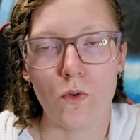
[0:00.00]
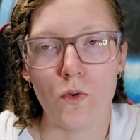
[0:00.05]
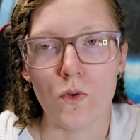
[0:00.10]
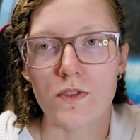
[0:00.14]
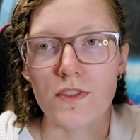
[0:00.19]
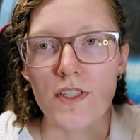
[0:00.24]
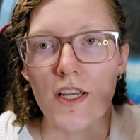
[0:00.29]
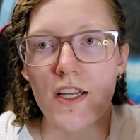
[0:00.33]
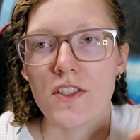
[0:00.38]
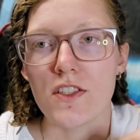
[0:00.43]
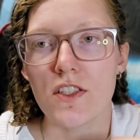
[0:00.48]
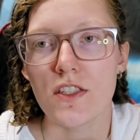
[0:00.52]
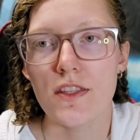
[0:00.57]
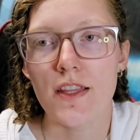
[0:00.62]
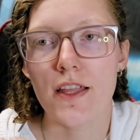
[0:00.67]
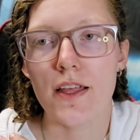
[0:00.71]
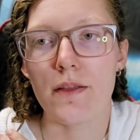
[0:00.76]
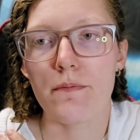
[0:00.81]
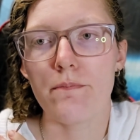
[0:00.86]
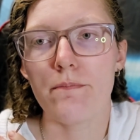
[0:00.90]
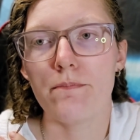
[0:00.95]
touching
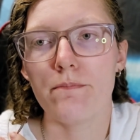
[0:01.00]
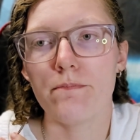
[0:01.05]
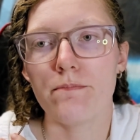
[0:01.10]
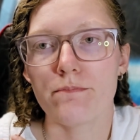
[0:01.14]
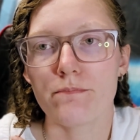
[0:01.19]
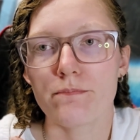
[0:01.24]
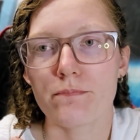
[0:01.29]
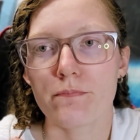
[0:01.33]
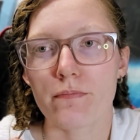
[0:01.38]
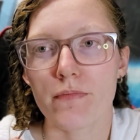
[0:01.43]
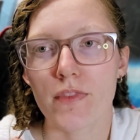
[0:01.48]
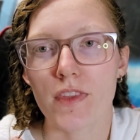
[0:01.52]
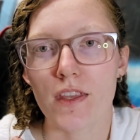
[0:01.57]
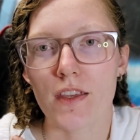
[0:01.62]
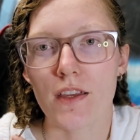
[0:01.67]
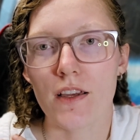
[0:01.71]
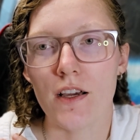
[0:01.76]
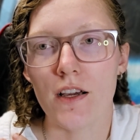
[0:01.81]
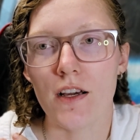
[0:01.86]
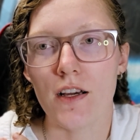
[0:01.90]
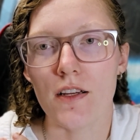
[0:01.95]
them,
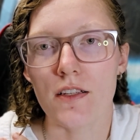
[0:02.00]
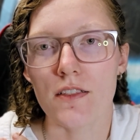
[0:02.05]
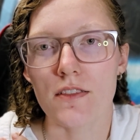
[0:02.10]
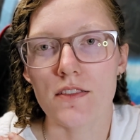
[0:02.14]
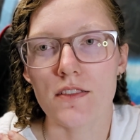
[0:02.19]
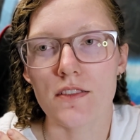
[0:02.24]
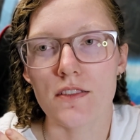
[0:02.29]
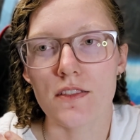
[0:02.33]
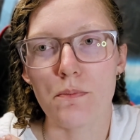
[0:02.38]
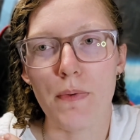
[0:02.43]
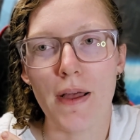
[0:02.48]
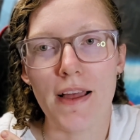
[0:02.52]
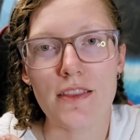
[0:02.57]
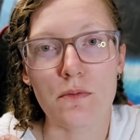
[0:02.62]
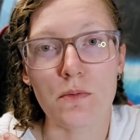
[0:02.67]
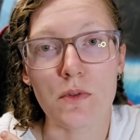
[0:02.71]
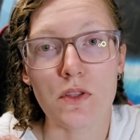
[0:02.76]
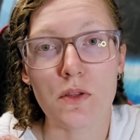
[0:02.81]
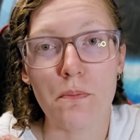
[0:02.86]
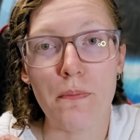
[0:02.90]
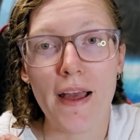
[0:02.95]
to pat them
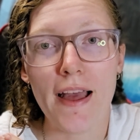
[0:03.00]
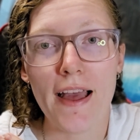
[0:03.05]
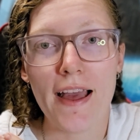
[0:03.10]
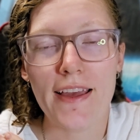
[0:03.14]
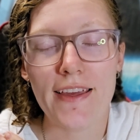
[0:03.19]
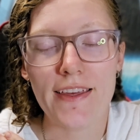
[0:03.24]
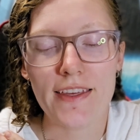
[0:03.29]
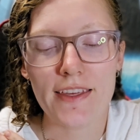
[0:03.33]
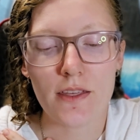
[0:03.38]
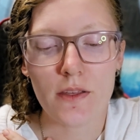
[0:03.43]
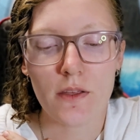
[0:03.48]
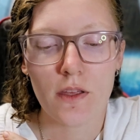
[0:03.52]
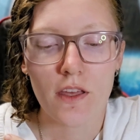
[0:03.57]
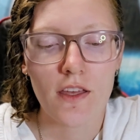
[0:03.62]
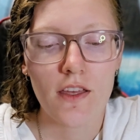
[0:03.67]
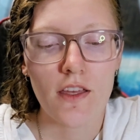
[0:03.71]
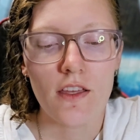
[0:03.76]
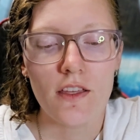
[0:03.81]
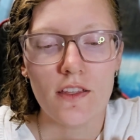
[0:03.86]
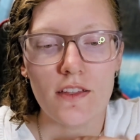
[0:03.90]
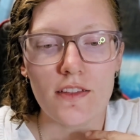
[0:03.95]
on the back.
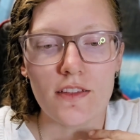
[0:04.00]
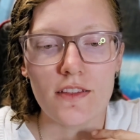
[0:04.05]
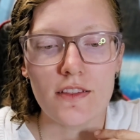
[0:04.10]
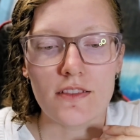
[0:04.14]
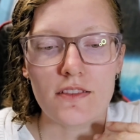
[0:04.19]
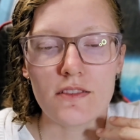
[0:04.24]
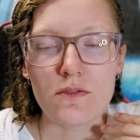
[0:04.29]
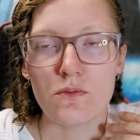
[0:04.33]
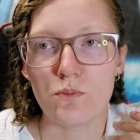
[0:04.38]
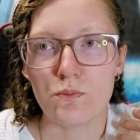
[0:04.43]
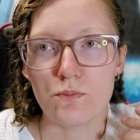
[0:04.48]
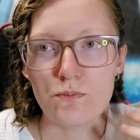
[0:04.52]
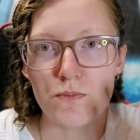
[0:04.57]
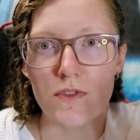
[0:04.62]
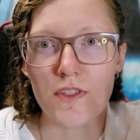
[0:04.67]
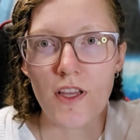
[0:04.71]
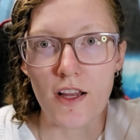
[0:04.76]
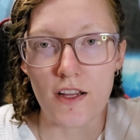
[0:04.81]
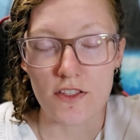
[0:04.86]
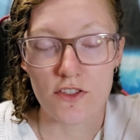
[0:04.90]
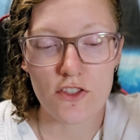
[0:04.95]

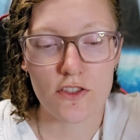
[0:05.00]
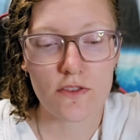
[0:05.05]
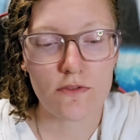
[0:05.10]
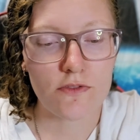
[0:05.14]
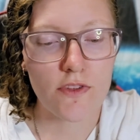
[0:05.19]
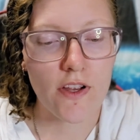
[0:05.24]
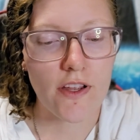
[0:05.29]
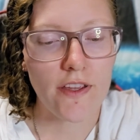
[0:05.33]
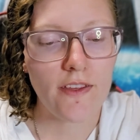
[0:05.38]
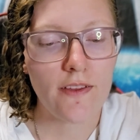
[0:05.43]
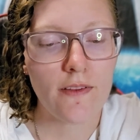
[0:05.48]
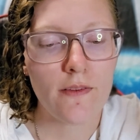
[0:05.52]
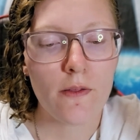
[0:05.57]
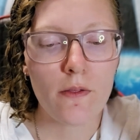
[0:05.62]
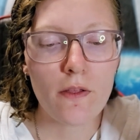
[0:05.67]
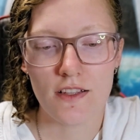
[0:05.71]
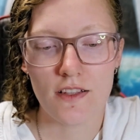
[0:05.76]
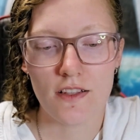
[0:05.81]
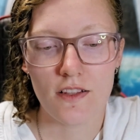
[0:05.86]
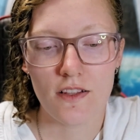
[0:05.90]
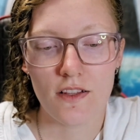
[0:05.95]
Touch, right?
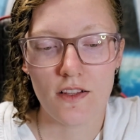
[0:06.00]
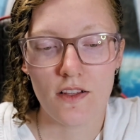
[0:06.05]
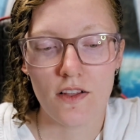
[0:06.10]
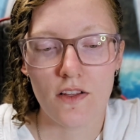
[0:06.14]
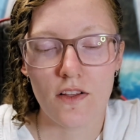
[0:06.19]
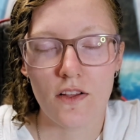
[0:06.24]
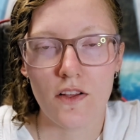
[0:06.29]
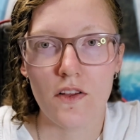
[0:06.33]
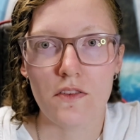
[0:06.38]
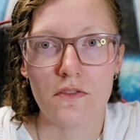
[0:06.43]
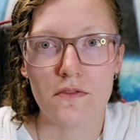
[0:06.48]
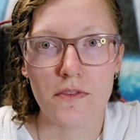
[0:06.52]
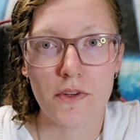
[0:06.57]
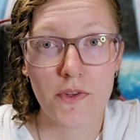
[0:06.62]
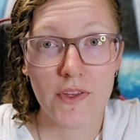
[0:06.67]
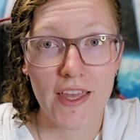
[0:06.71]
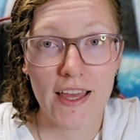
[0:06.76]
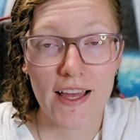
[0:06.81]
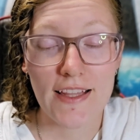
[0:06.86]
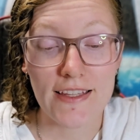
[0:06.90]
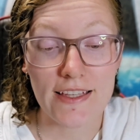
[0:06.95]

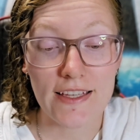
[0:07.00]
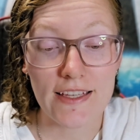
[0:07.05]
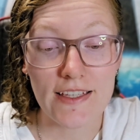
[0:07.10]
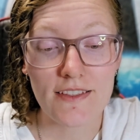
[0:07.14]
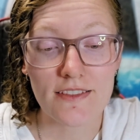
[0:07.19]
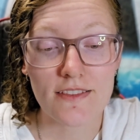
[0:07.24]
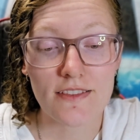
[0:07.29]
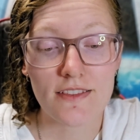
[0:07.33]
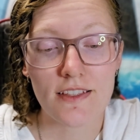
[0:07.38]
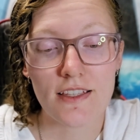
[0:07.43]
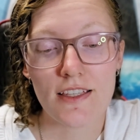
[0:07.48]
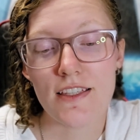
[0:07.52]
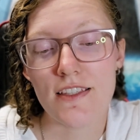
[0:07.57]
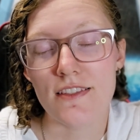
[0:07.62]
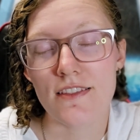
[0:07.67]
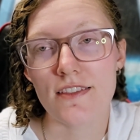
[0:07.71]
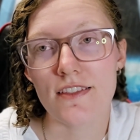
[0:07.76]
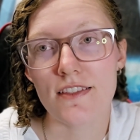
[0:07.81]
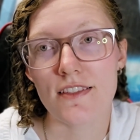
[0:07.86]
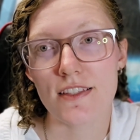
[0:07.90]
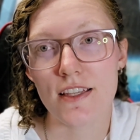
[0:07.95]
Vocalics
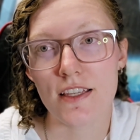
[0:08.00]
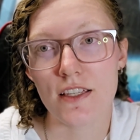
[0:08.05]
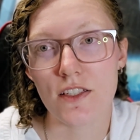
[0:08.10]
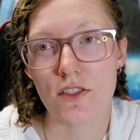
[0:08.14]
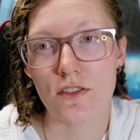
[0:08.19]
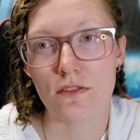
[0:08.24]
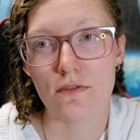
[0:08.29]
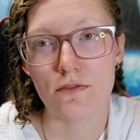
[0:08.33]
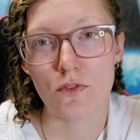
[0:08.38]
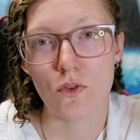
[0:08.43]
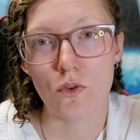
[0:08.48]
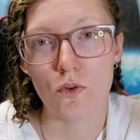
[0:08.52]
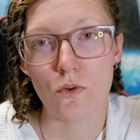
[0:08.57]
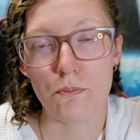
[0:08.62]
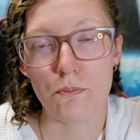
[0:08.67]
is the section for